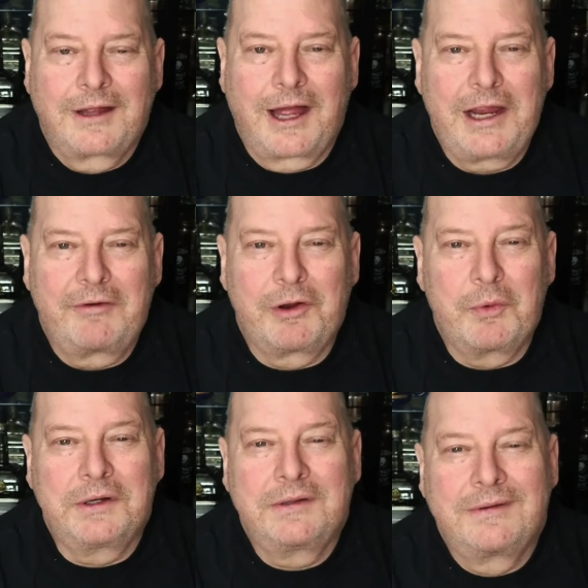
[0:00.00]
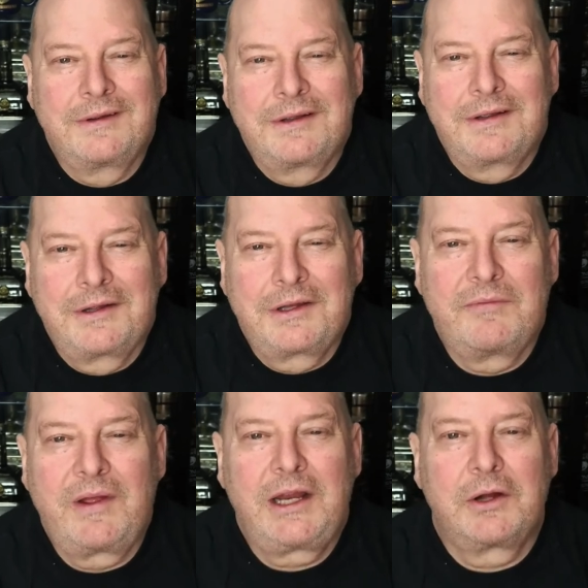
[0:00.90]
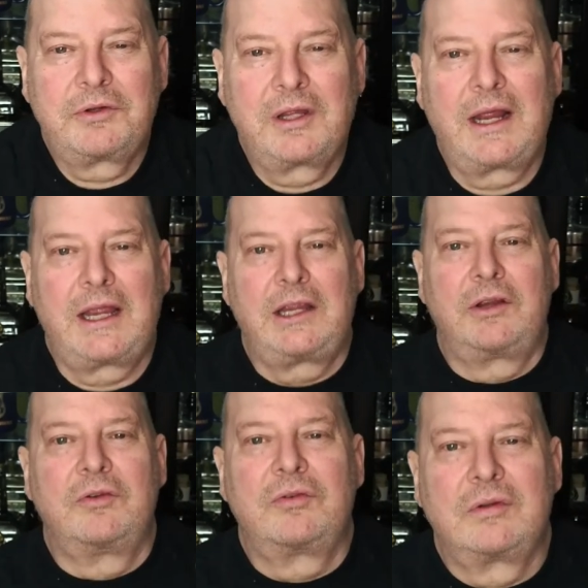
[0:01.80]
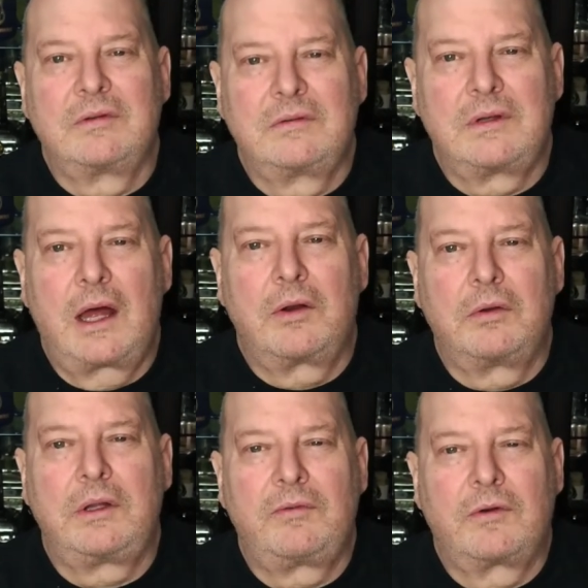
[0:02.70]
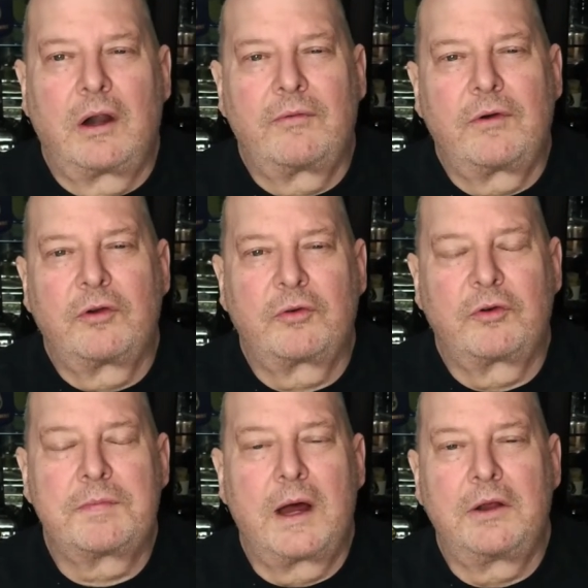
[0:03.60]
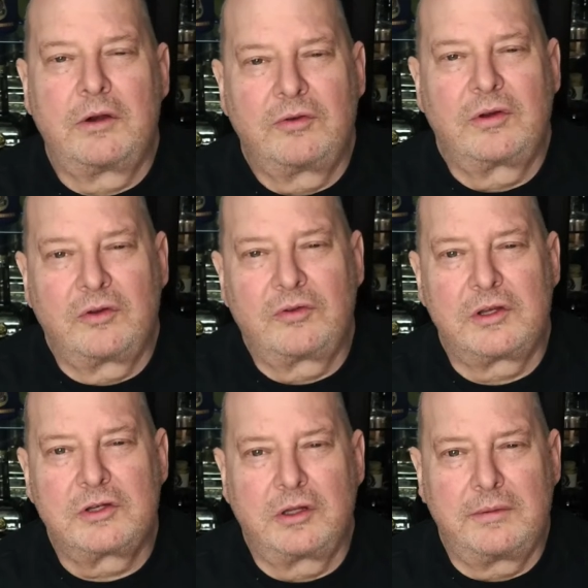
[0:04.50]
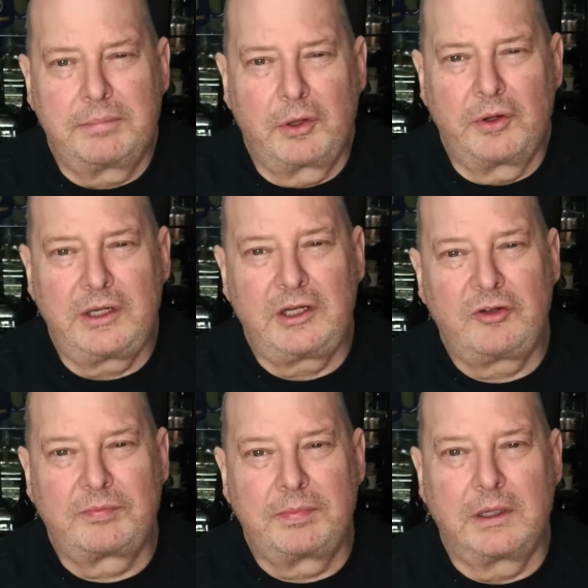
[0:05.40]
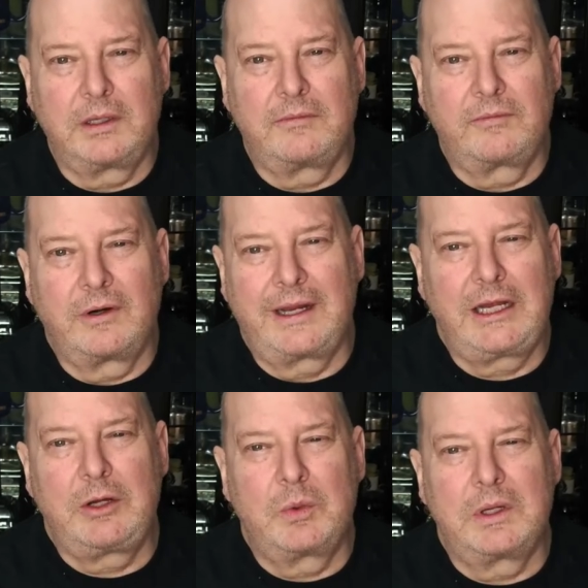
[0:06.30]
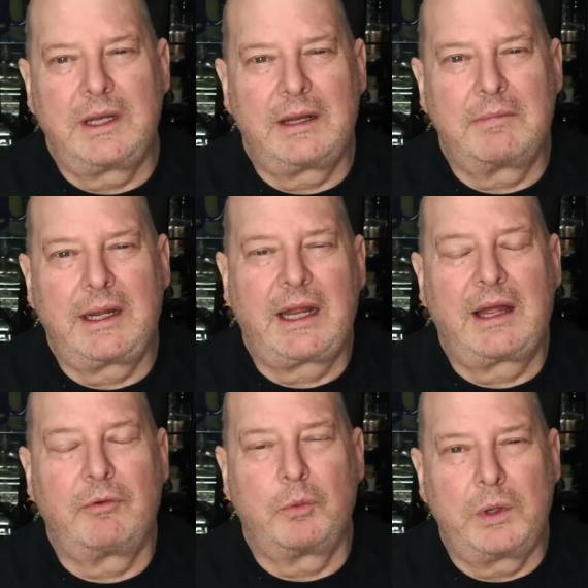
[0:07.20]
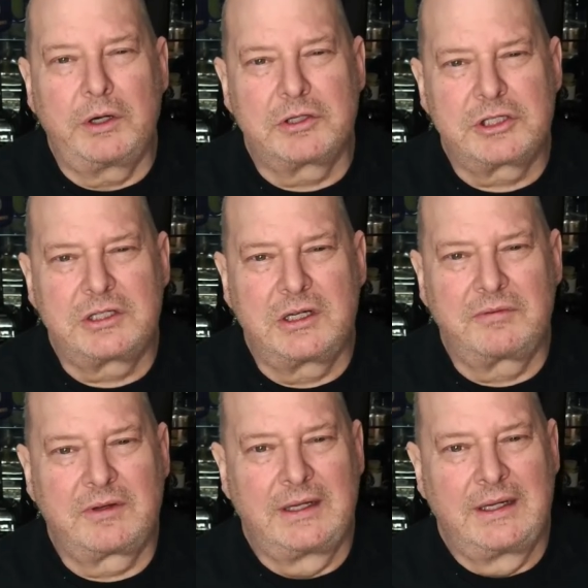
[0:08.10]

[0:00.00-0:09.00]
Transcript: Hi everyone. The video today is not only for our first responders and essential employees, but for anyone that might have a weird shift,